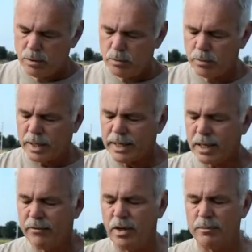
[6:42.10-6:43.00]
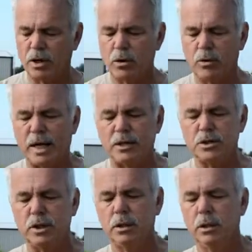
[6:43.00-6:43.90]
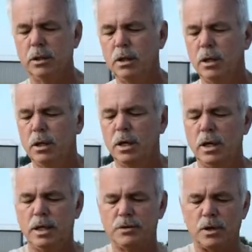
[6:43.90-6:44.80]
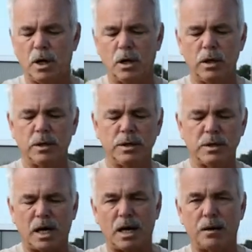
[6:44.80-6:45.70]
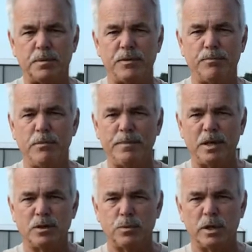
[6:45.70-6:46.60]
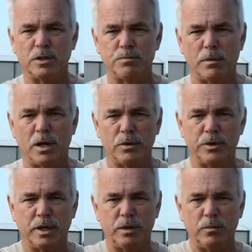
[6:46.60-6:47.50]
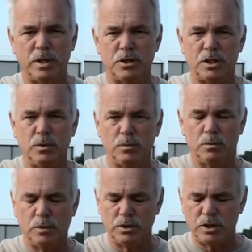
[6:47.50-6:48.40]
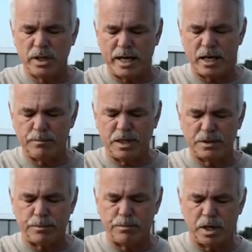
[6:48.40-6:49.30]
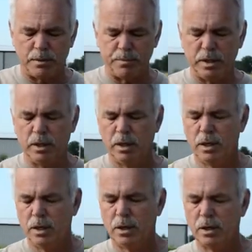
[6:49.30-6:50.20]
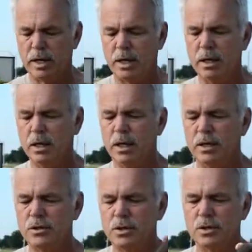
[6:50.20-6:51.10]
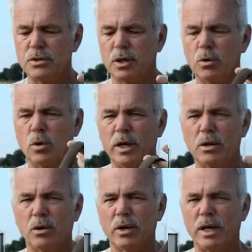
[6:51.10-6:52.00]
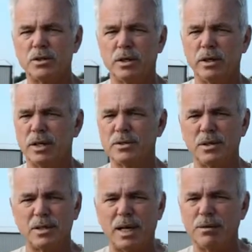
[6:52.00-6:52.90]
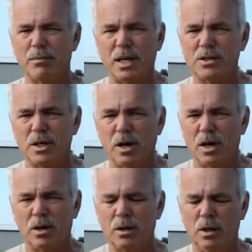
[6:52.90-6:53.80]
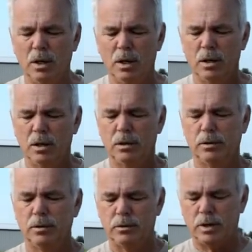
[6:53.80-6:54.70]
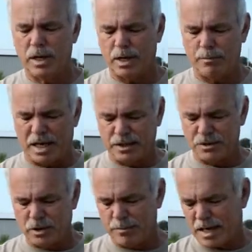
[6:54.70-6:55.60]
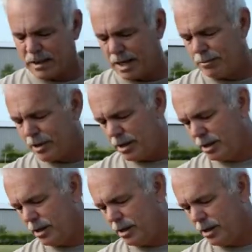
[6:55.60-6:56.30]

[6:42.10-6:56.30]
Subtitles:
When I give him a correction, it's all on the top. It mimics what his mother did when she had him as a puppy. Okay, it's just a quick correction. It doesn't take much at all. Oh, Max, sorry about that, bud.